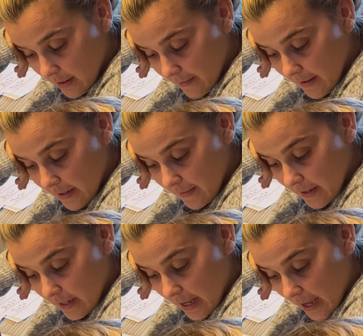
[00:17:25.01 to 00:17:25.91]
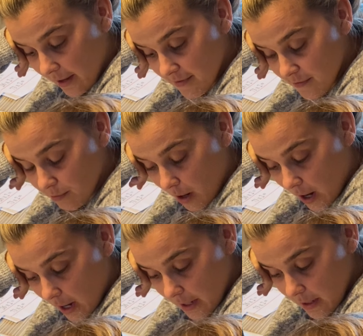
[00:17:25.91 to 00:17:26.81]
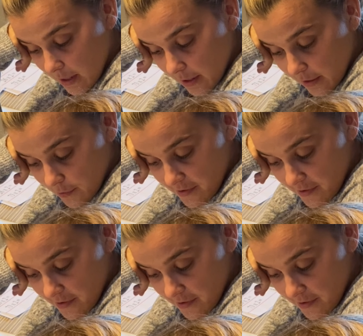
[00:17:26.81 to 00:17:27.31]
and then in the next rod, you